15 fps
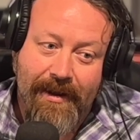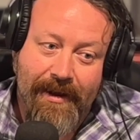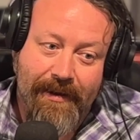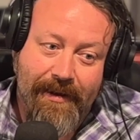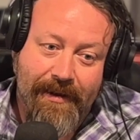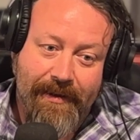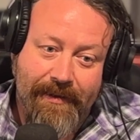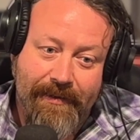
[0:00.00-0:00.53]

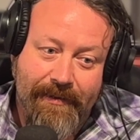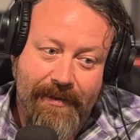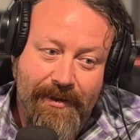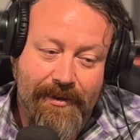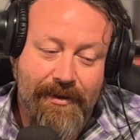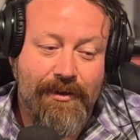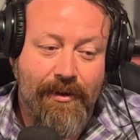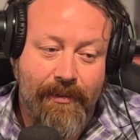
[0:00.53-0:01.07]
And then
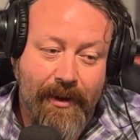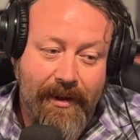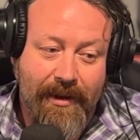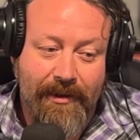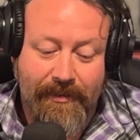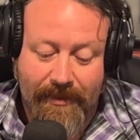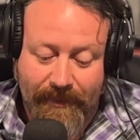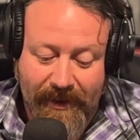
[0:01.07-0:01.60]
this is snowballing
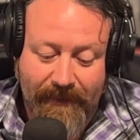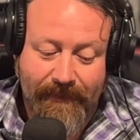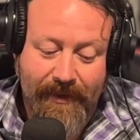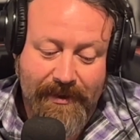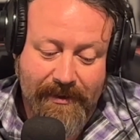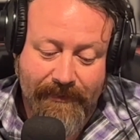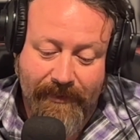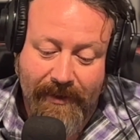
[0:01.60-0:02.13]
into a big
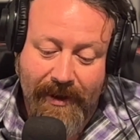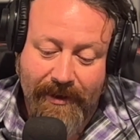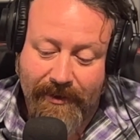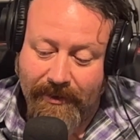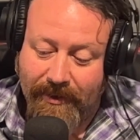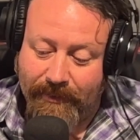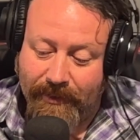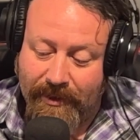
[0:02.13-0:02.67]
festival I
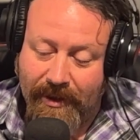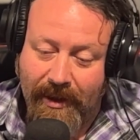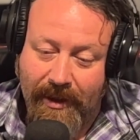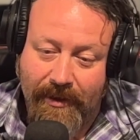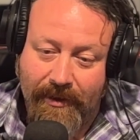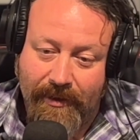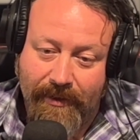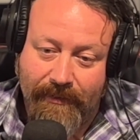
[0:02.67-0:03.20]
do up in
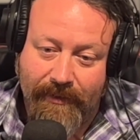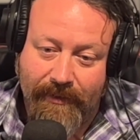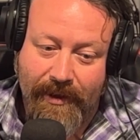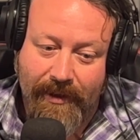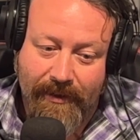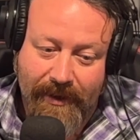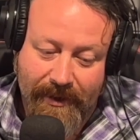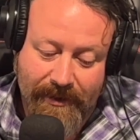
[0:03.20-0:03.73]
Tahoe
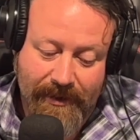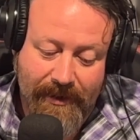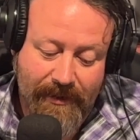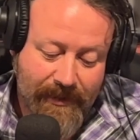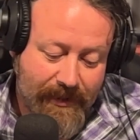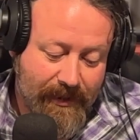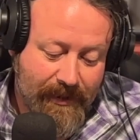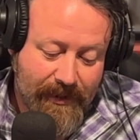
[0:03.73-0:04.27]
year. That's a
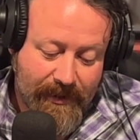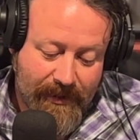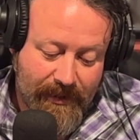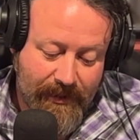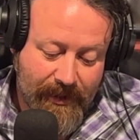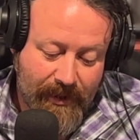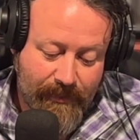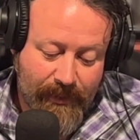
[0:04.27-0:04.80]

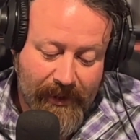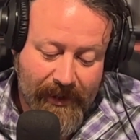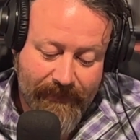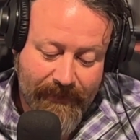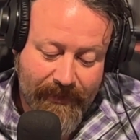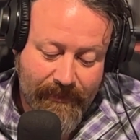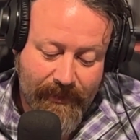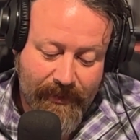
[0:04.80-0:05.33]

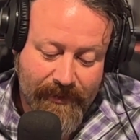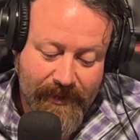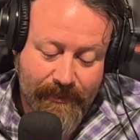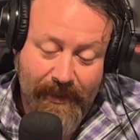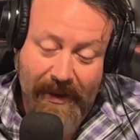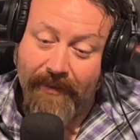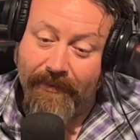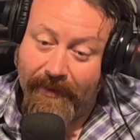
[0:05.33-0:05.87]
nonprofit
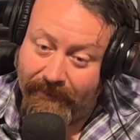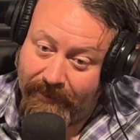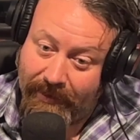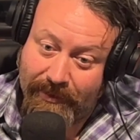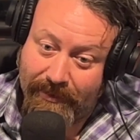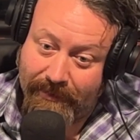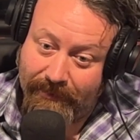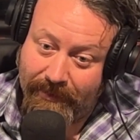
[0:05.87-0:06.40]
music benefit
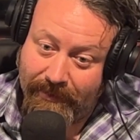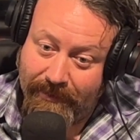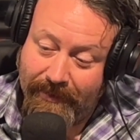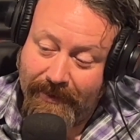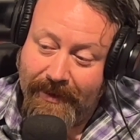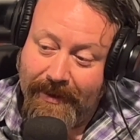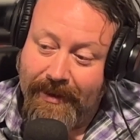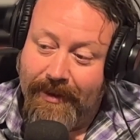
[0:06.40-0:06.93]
festival,
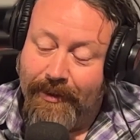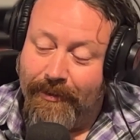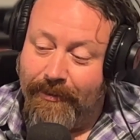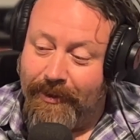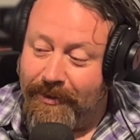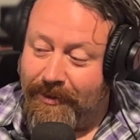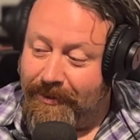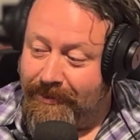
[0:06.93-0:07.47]

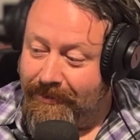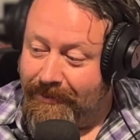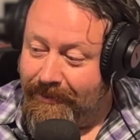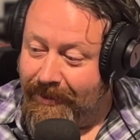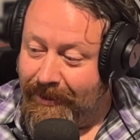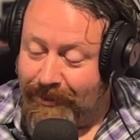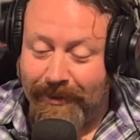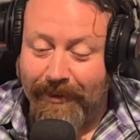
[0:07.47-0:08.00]
which
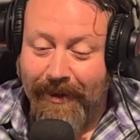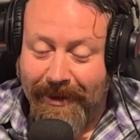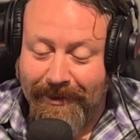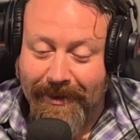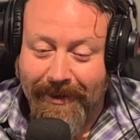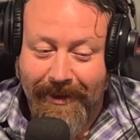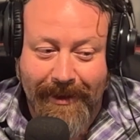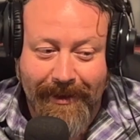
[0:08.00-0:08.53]
is a
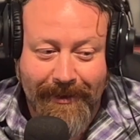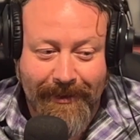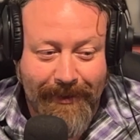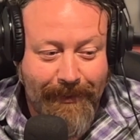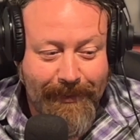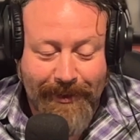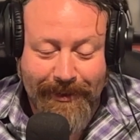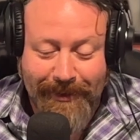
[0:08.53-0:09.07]
crazy thing.
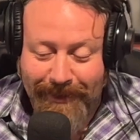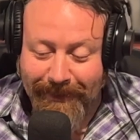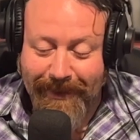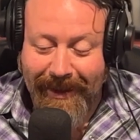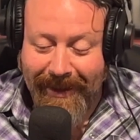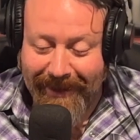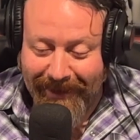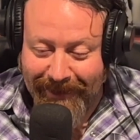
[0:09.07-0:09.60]
Nobody should do
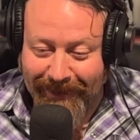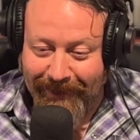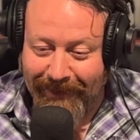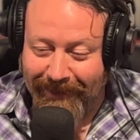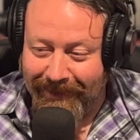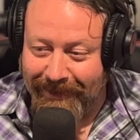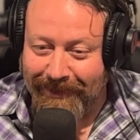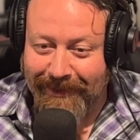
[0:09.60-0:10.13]
that
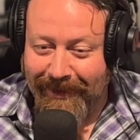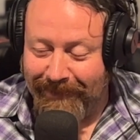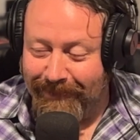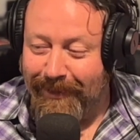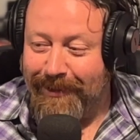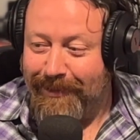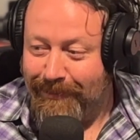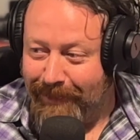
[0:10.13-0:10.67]
either unless you have a
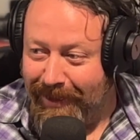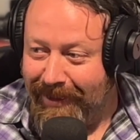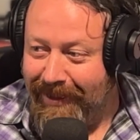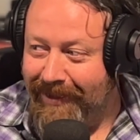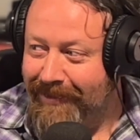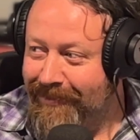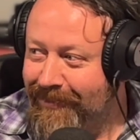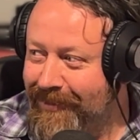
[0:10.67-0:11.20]
bunch of
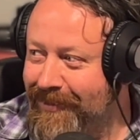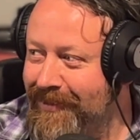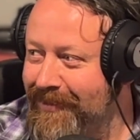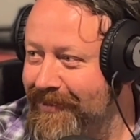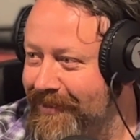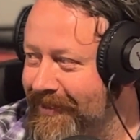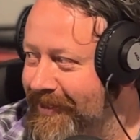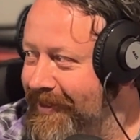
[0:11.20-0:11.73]
money, which
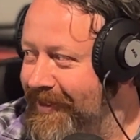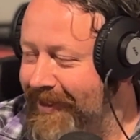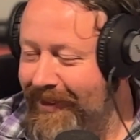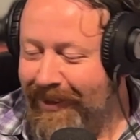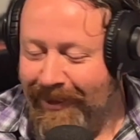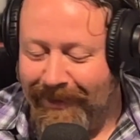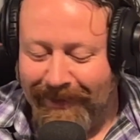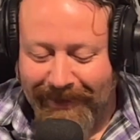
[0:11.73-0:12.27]
is
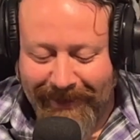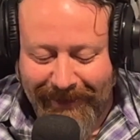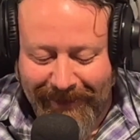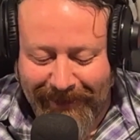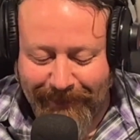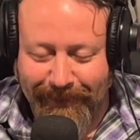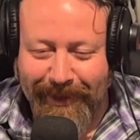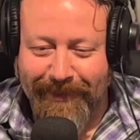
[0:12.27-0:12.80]
inherently
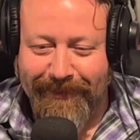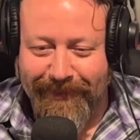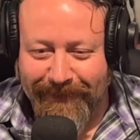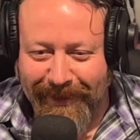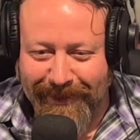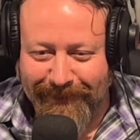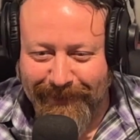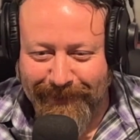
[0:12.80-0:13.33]
not how benefit
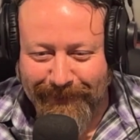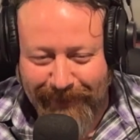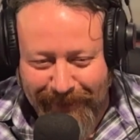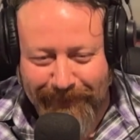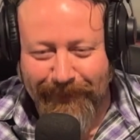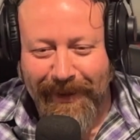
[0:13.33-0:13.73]
festivals work.